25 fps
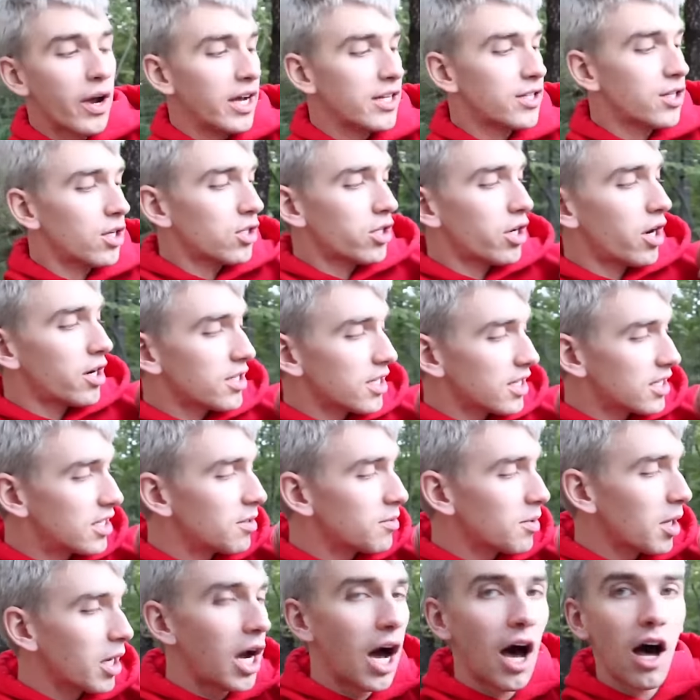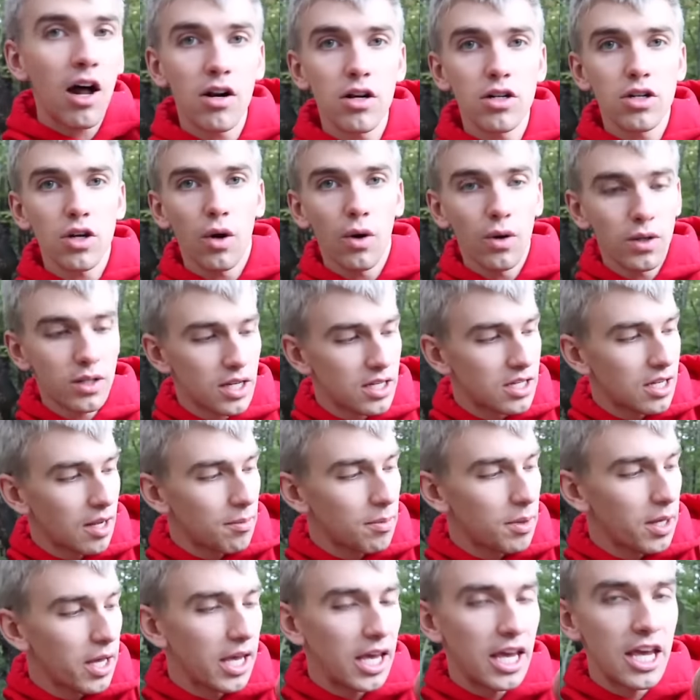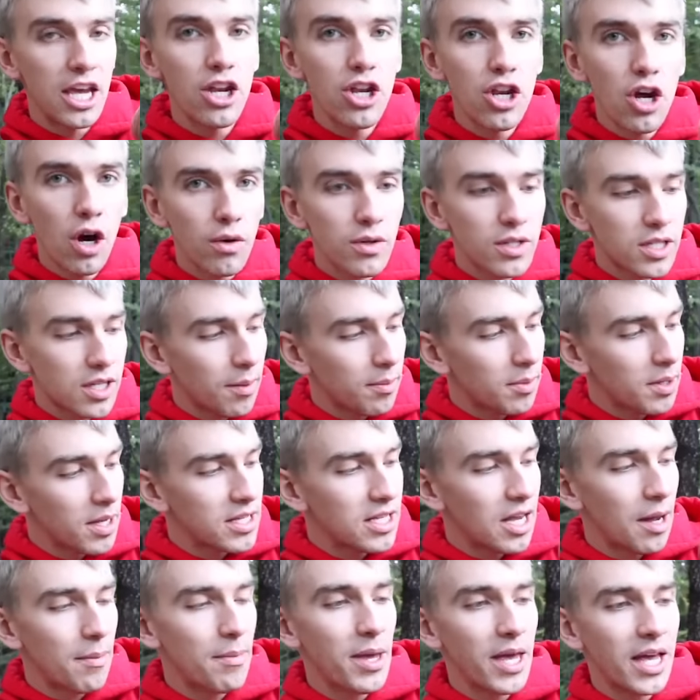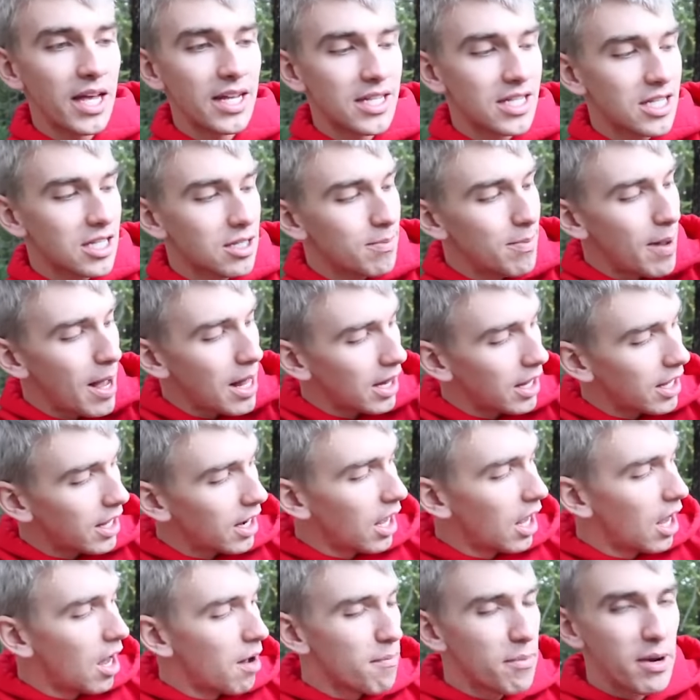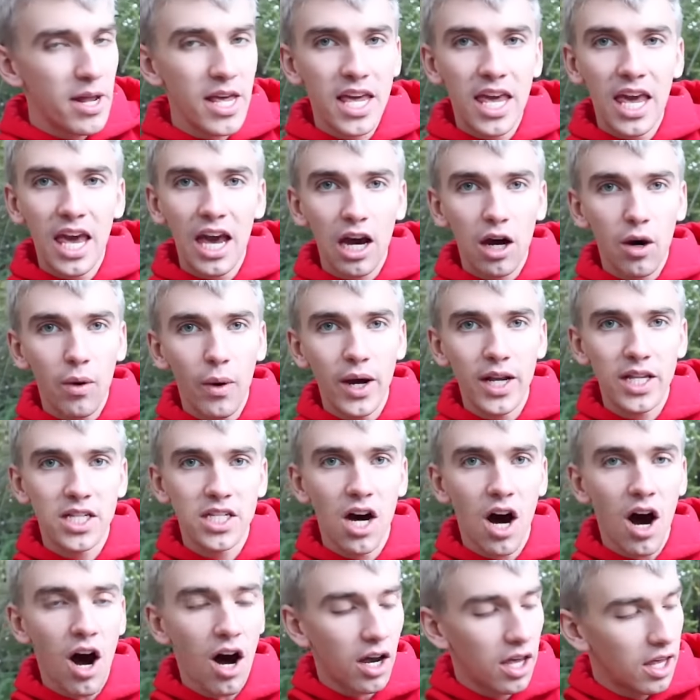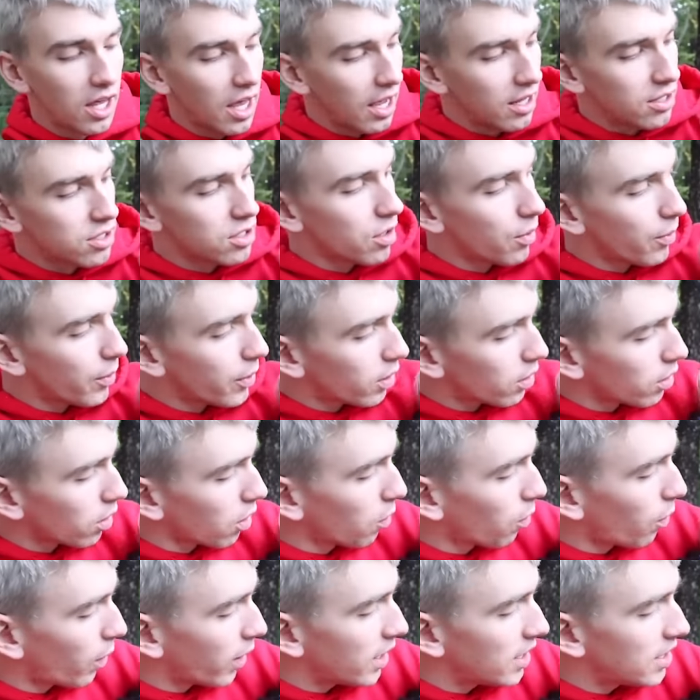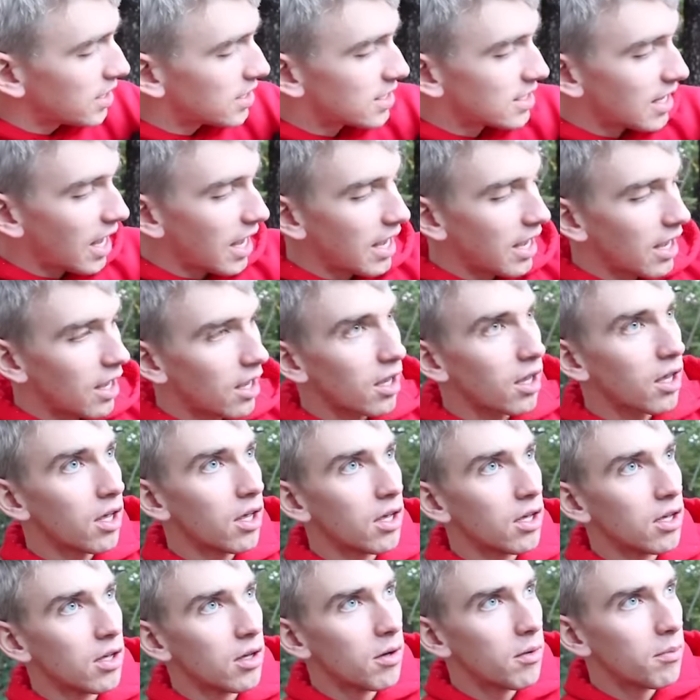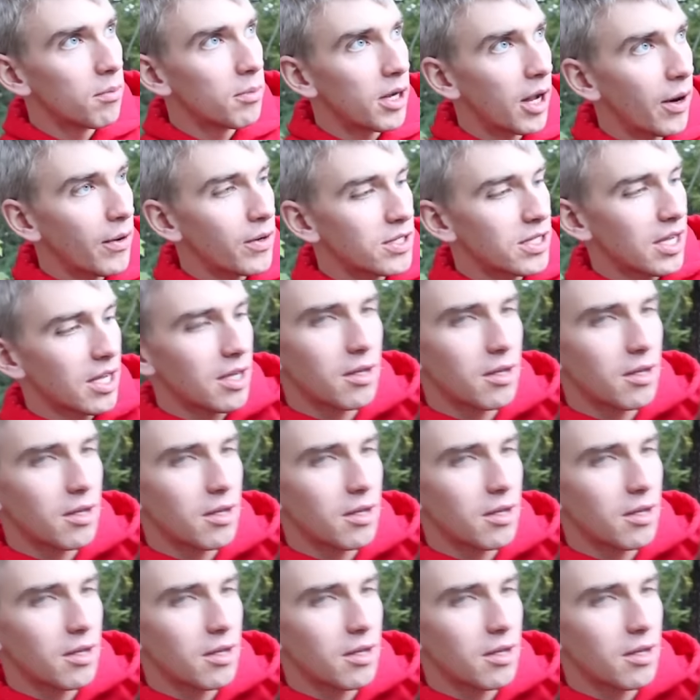Okay, so Sharers, it seems like Otter's onto something. He knows something's up, he can smell it, but he can't quite talk yet, so we don't know what he's saying. He's, he's,